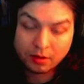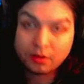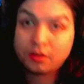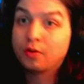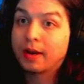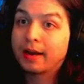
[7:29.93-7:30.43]

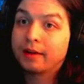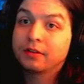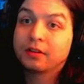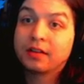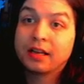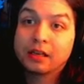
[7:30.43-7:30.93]
You have to
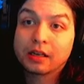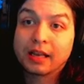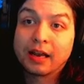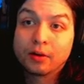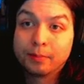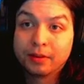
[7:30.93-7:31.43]
take
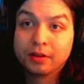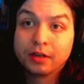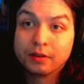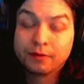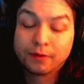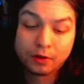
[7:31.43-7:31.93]
accountability
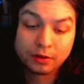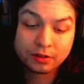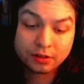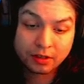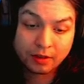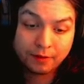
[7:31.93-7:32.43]
for
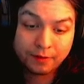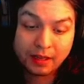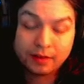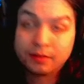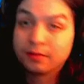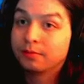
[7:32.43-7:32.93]
stuff
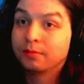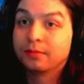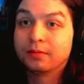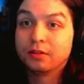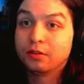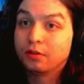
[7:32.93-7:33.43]
that
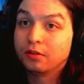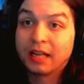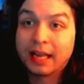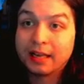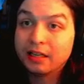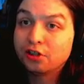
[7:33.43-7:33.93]

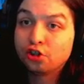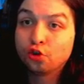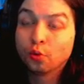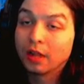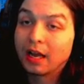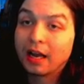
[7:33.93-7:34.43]
eats
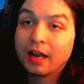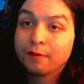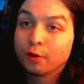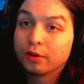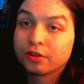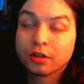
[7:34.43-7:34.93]
you alive,
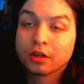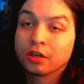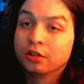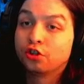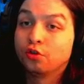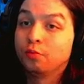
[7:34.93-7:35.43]
or it's going to
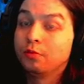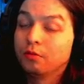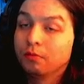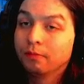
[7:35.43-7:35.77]
consume you.